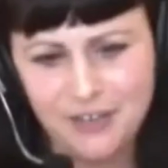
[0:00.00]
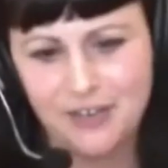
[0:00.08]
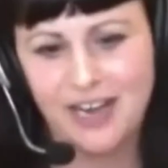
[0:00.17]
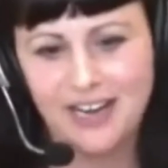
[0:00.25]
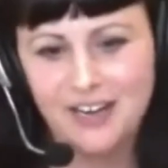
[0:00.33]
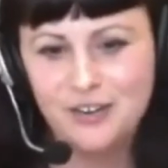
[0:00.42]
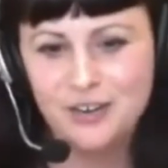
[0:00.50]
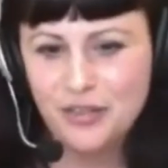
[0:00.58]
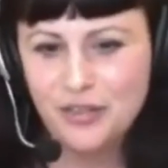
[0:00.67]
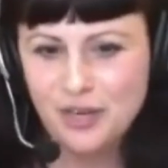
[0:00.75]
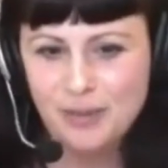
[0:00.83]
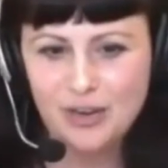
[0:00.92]
I don't know. I know
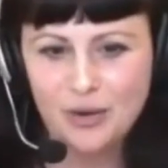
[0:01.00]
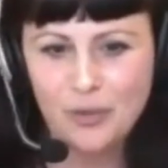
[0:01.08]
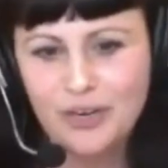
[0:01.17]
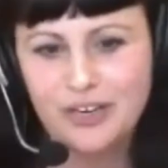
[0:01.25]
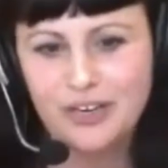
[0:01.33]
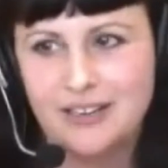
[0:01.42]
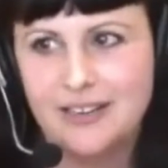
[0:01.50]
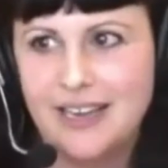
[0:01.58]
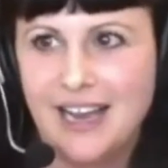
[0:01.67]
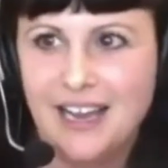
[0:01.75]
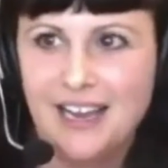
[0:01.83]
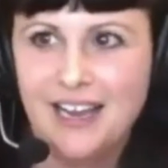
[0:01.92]
nothing about corn, and
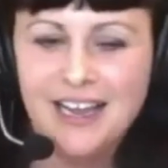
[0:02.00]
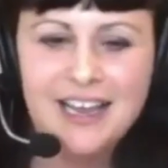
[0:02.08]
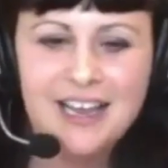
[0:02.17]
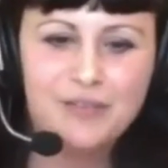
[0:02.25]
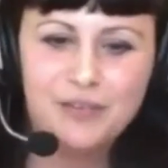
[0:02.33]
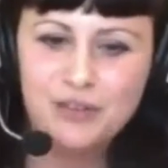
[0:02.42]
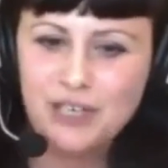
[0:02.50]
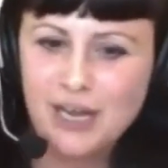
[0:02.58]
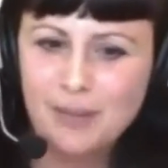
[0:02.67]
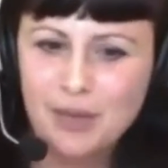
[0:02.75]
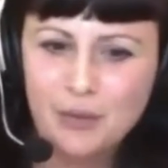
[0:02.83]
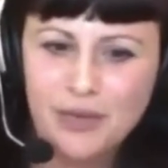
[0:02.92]
like, I if you look
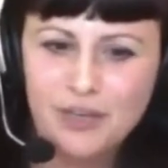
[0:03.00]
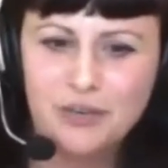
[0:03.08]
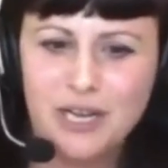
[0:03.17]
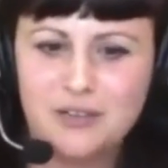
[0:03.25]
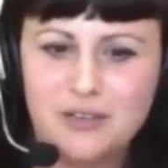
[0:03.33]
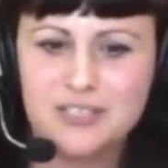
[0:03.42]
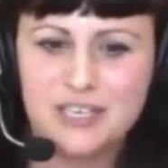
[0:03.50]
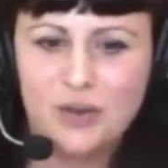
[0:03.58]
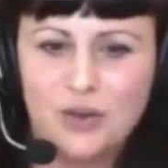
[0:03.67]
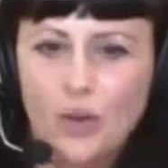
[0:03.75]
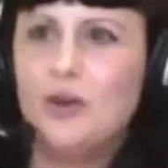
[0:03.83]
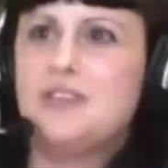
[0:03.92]
out my window now, there's like
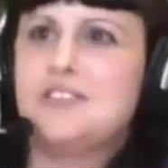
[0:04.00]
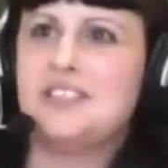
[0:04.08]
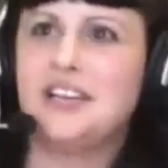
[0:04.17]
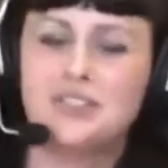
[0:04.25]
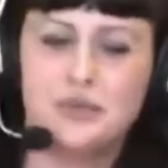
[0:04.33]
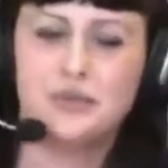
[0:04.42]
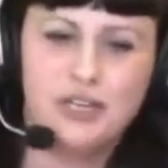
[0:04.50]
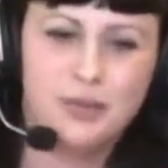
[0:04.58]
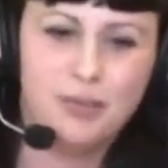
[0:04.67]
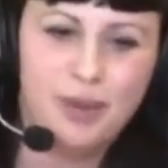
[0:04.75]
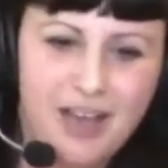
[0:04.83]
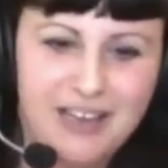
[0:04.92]
corn stalks growing in
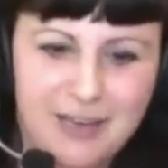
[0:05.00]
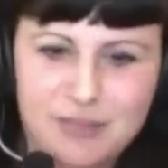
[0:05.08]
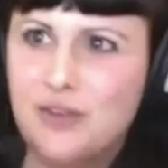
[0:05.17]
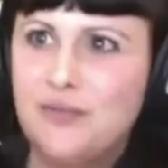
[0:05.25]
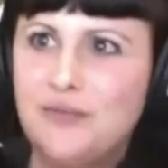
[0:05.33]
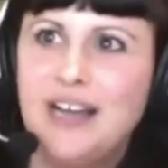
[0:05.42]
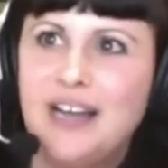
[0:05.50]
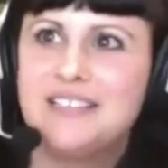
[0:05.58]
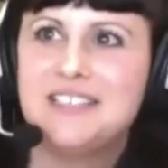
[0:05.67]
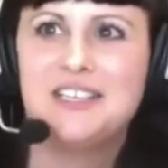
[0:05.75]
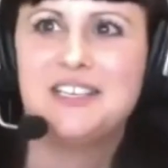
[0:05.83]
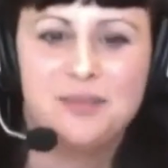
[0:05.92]
a pot, and I'm so
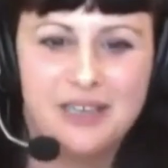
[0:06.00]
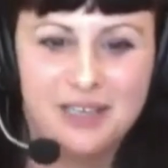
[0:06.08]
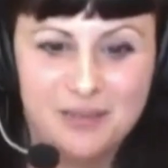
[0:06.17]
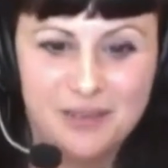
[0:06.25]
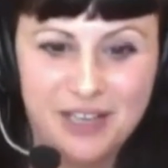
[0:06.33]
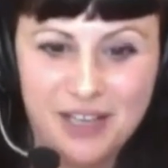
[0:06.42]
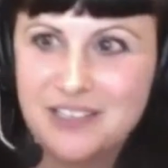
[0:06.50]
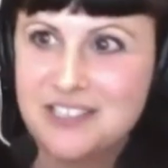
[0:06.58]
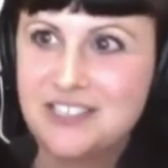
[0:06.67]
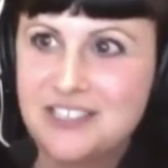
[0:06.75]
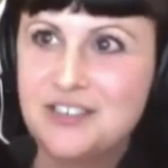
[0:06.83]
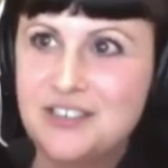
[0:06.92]
fascinated by. it. I mean, all these
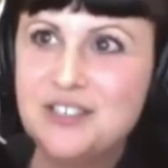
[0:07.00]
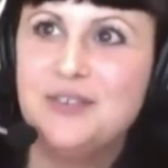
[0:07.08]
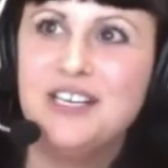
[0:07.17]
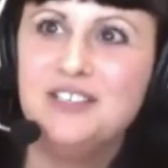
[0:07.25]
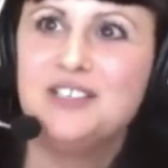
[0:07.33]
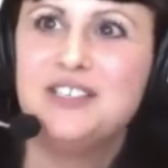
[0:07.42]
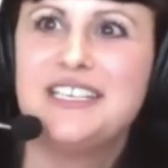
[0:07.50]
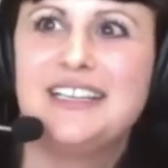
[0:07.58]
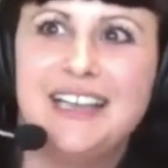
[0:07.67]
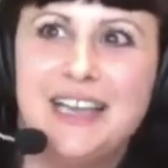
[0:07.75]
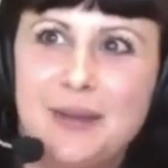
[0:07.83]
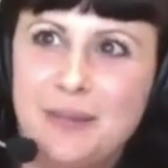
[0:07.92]
things are so interesting.
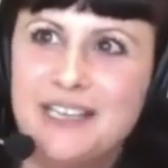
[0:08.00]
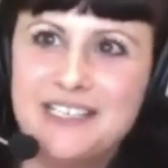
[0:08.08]
Like, it